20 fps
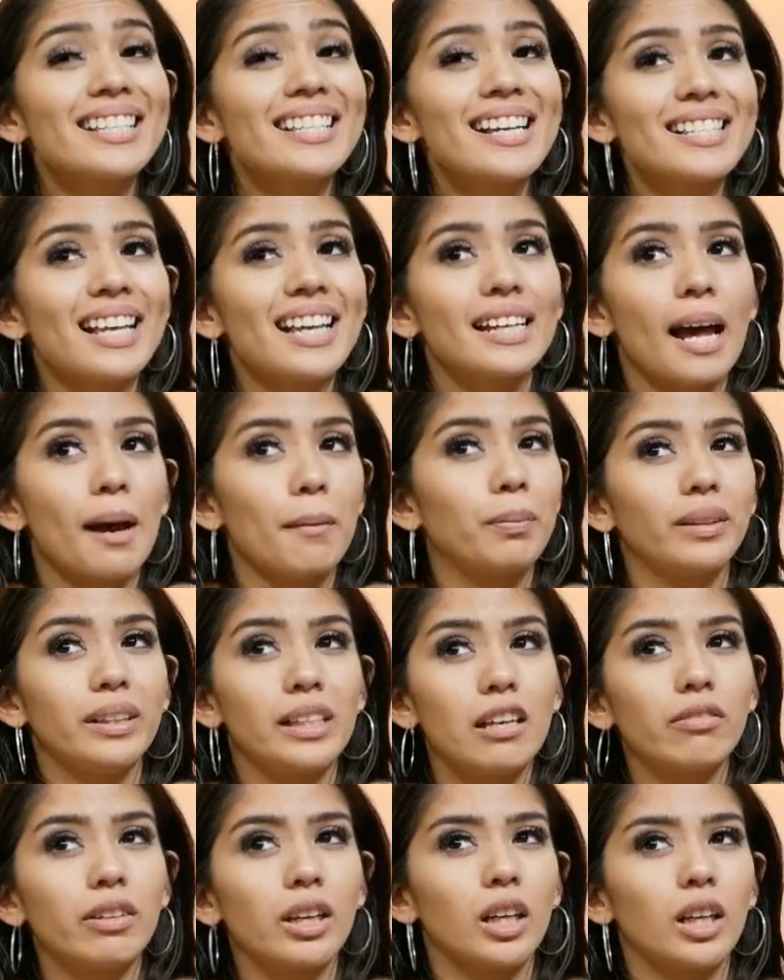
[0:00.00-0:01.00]
And as I said,
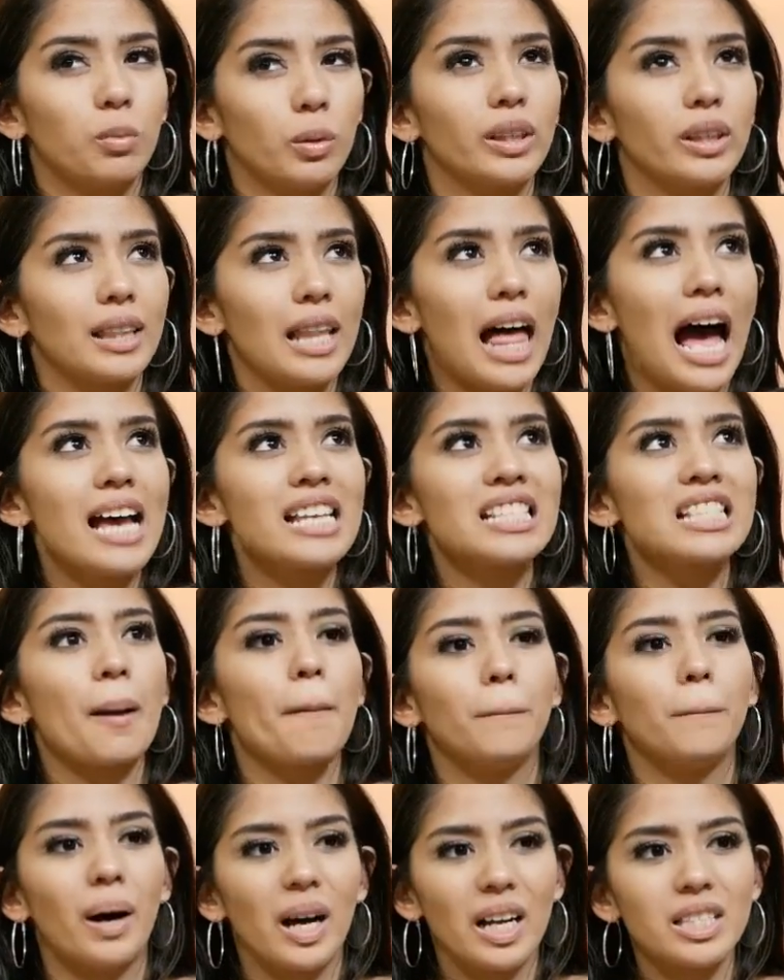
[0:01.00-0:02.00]
I believe it would
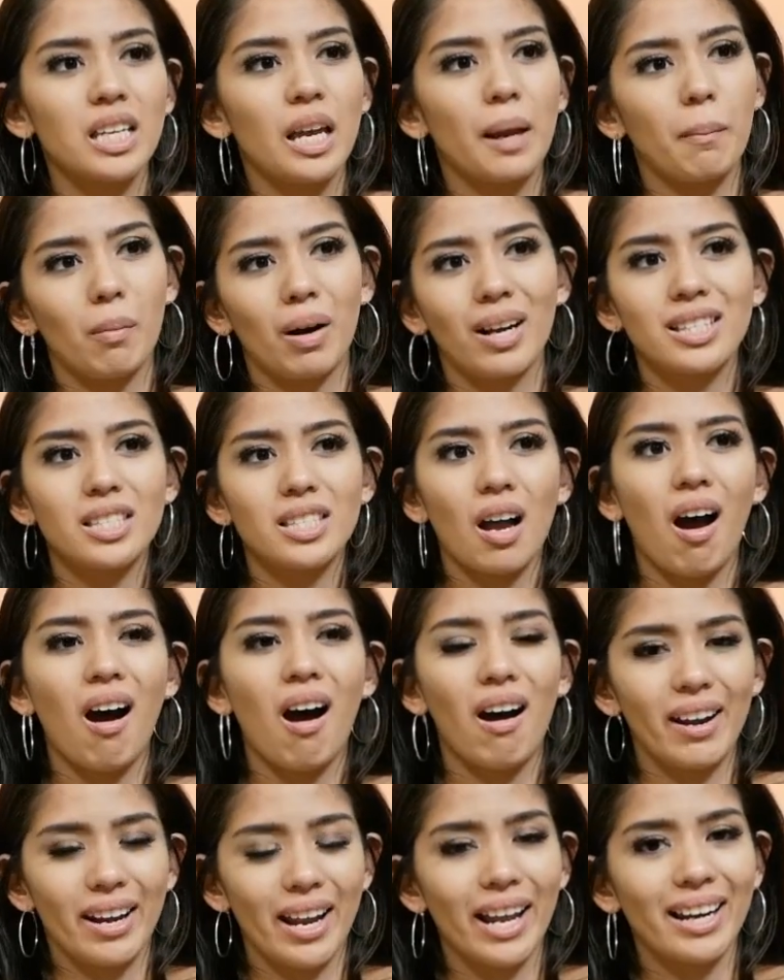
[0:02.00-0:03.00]
last months and
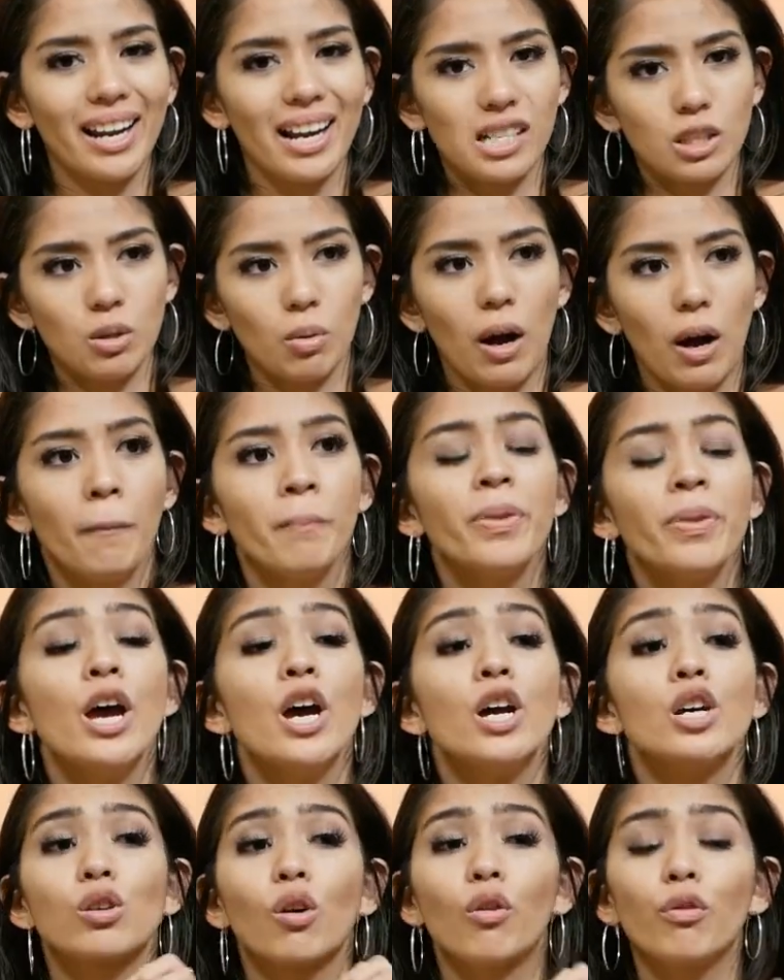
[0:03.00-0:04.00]
months on end as well.